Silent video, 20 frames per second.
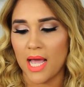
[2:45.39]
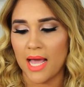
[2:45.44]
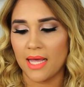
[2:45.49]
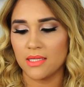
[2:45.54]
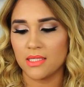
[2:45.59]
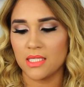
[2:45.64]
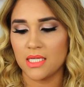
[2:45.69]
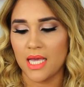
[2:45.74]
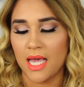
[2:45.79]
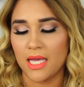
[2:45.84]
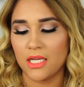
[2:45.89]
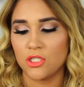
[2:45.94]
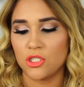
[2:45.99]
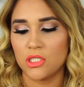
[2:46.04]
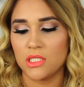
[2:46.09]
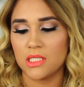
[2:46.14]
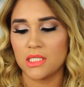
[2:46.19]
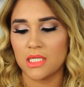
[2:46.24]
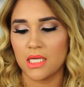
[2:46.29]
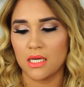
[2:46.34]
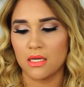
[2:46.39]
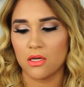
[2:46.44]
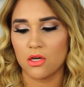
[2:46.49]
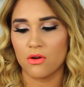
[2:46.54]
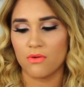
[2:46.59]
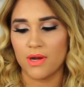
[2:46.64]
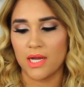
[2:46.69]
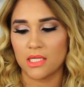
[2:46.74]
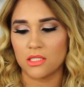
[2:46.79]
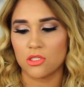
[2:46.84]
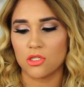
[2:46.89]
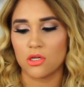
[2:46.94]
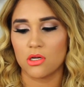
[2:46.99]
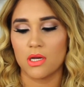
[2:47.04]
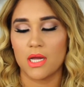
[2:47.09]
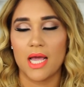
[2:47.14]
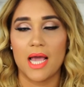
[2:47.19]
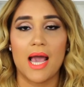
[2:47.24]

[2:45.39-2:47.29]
Anti-Aging Skin Corrector.